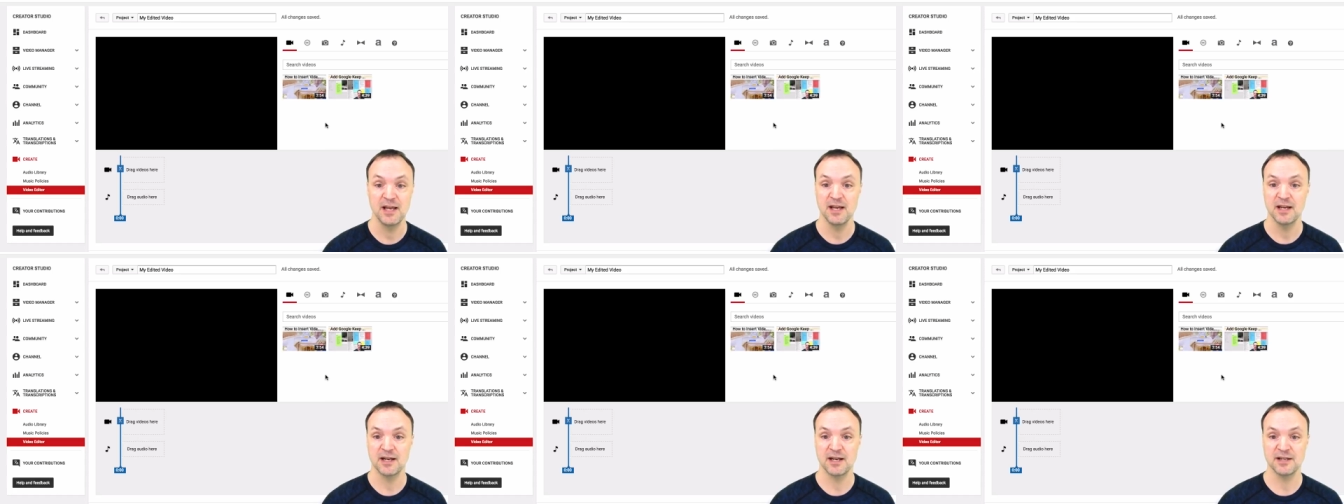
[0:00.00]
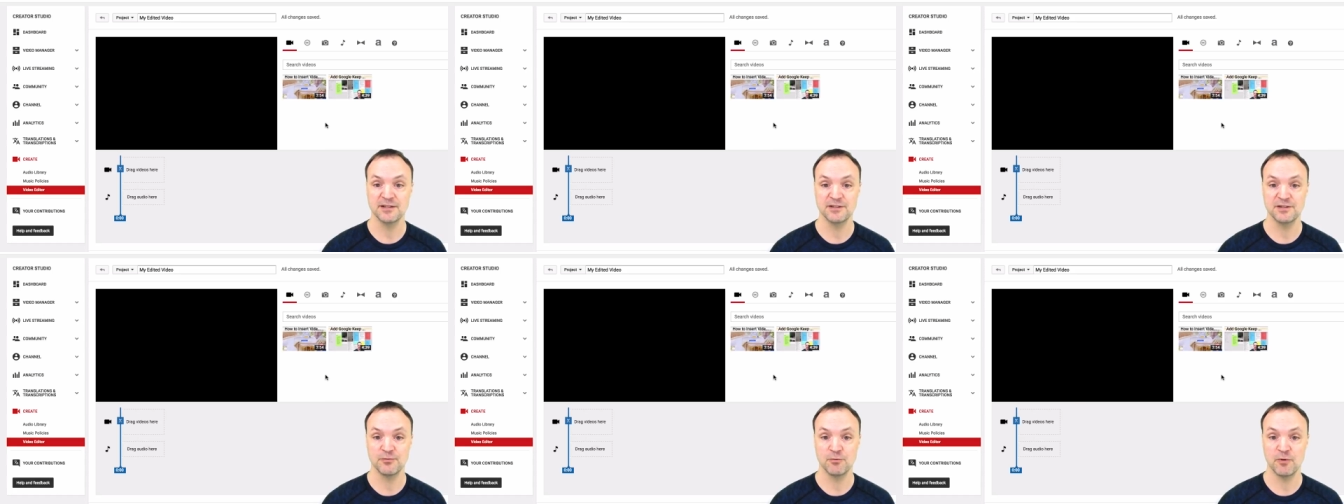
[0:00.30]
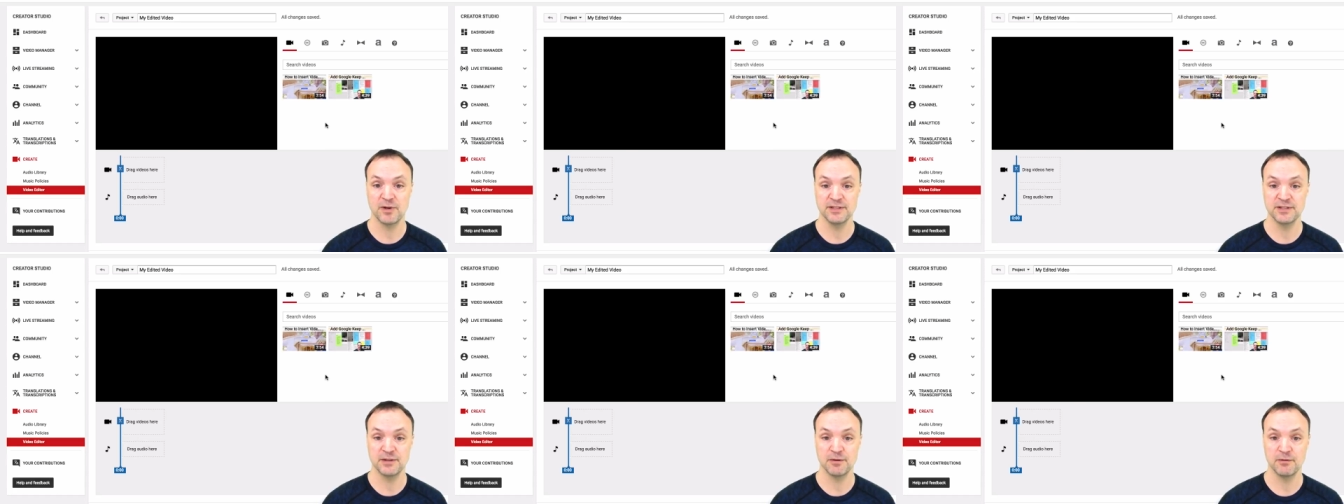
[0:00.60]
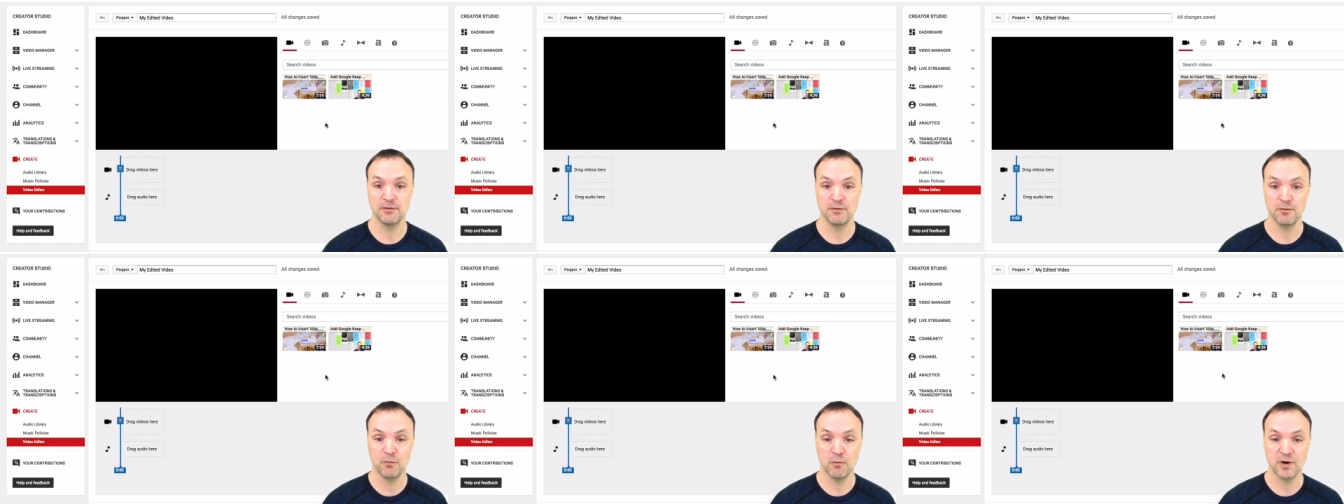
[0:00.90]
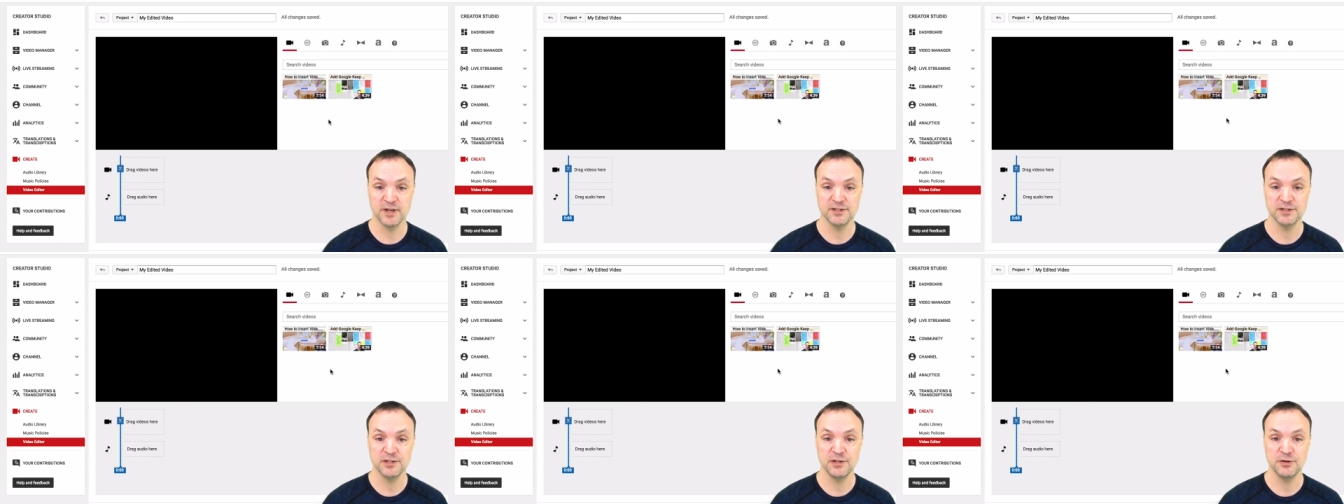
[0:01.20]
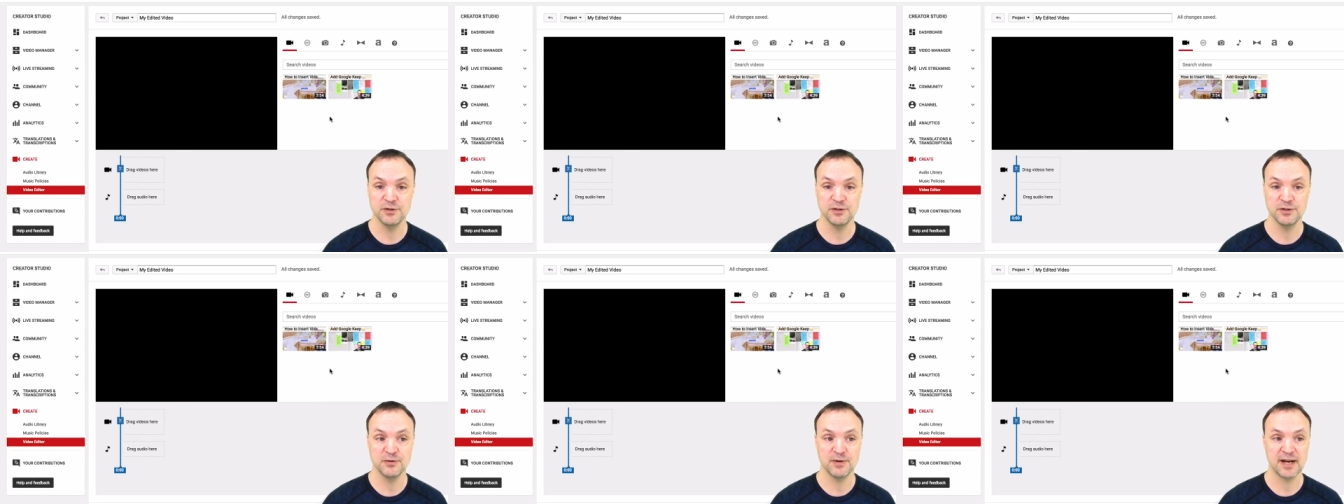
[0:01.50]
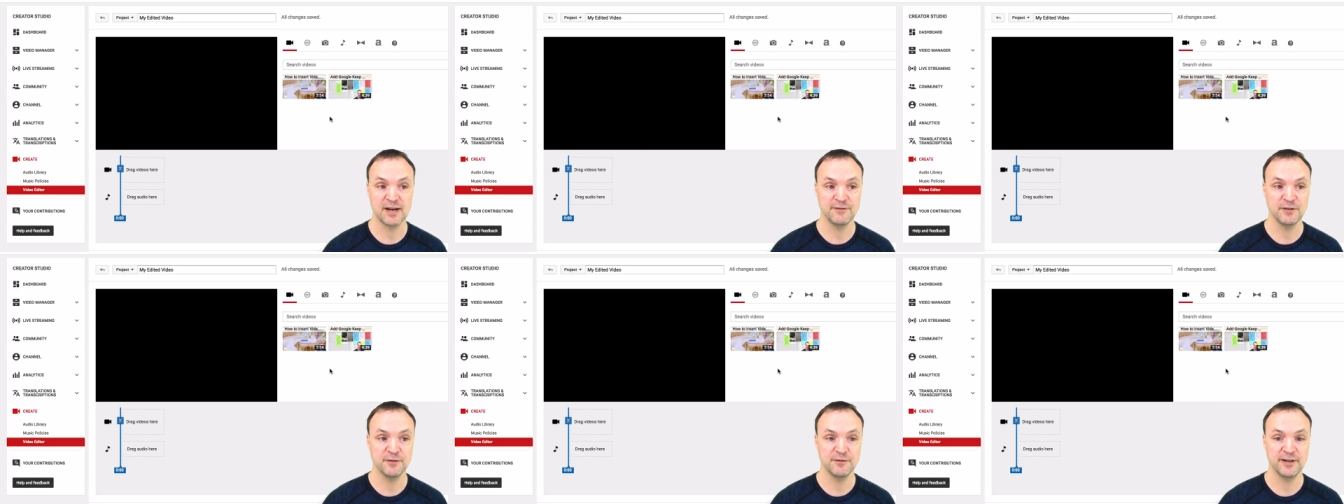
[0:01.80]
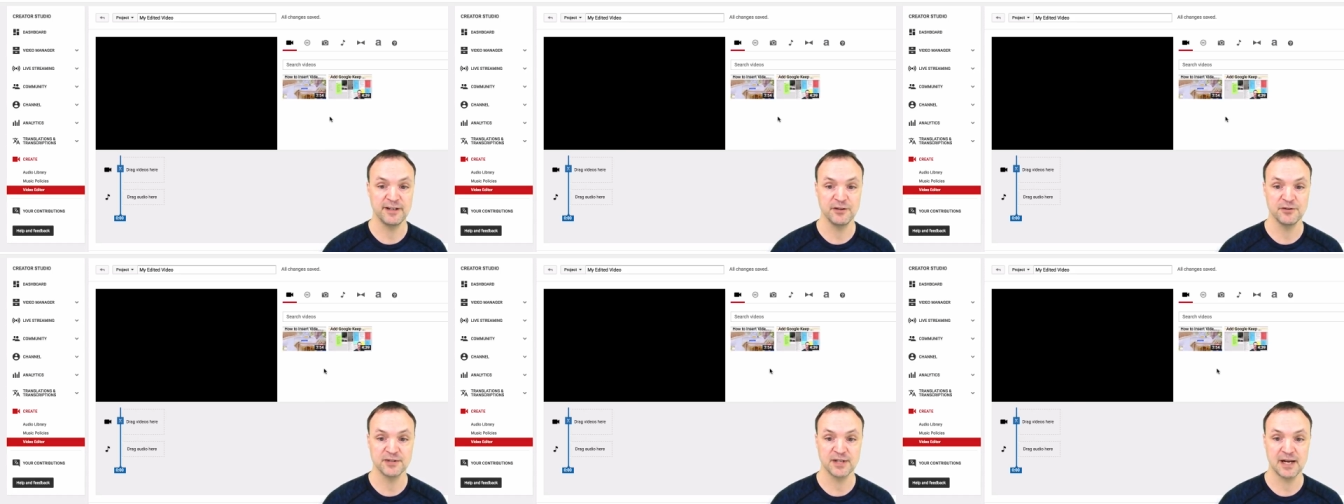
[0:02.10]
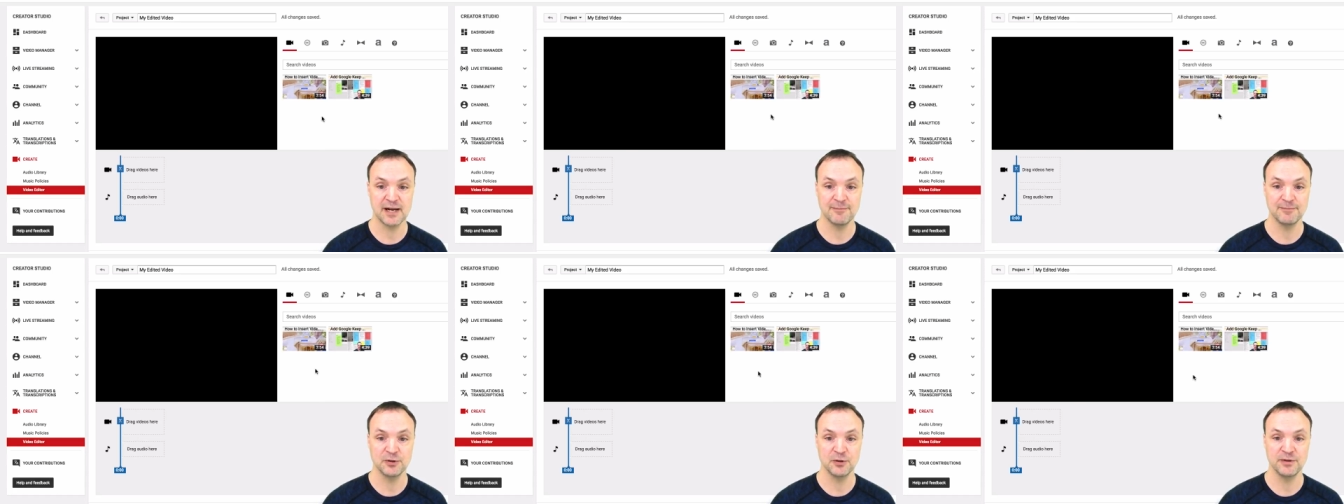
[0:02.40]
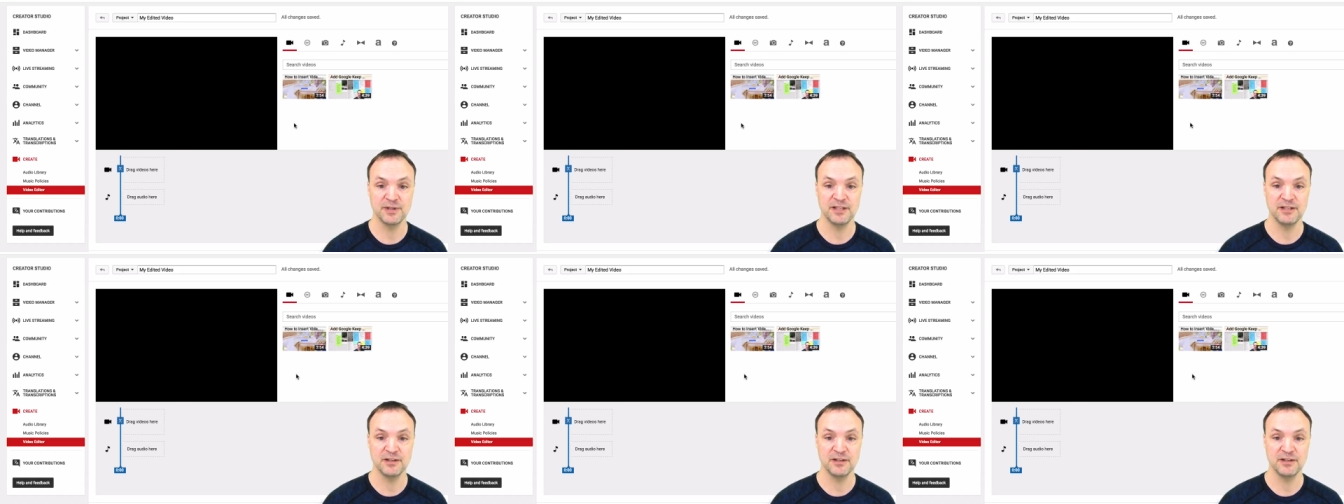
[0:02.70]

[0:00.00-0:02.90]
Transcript: because once you do have your videos uploaded,